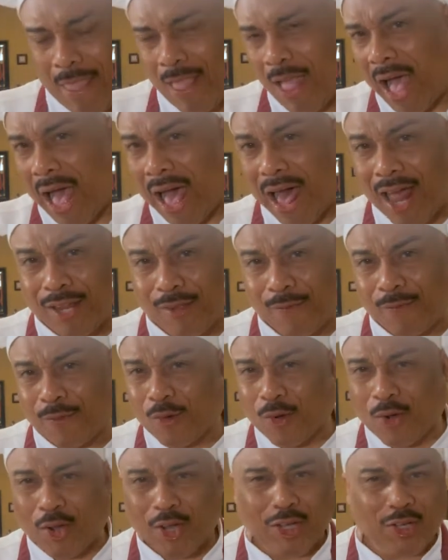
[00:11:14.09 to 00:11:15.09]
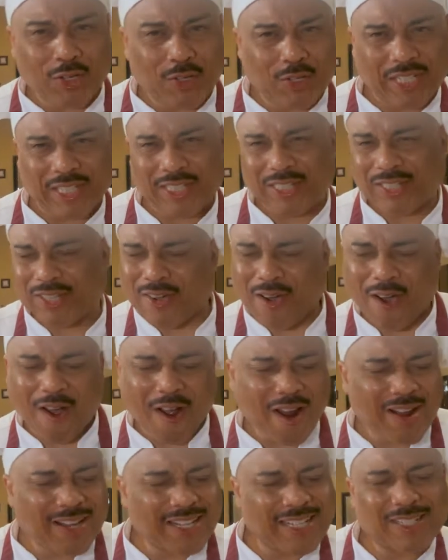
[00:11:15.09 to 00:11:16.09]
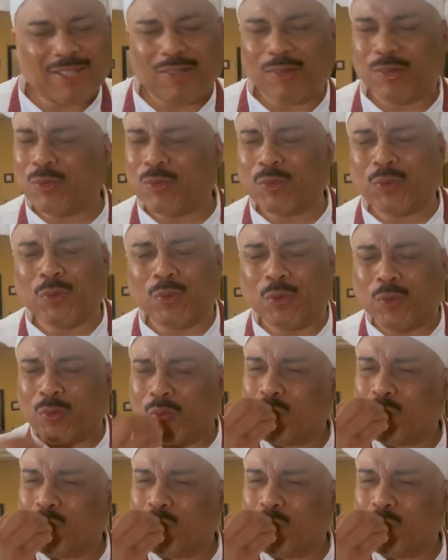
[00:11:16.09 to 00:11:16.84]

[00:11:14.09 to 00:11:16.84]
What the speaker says: olive oil and the garlic. Ooh.